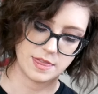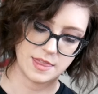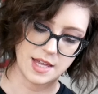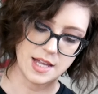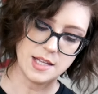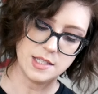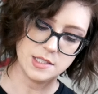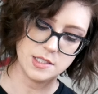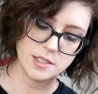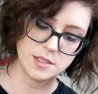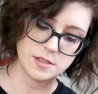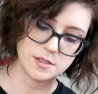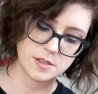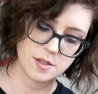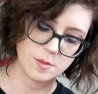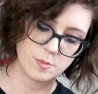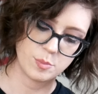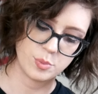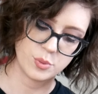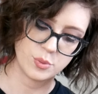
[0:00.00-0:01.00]
That looks
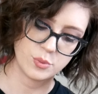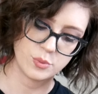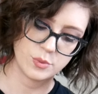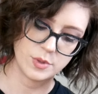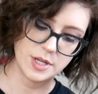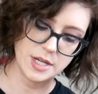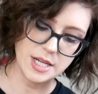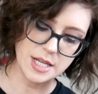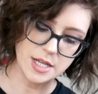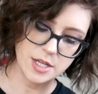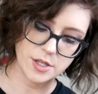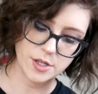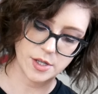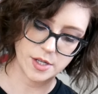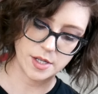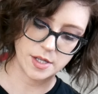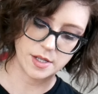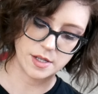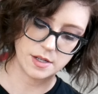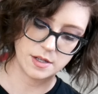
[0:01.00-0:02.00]
pretty
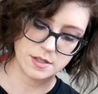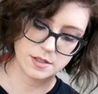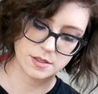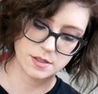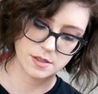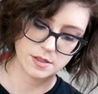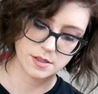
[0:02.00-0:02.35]
good,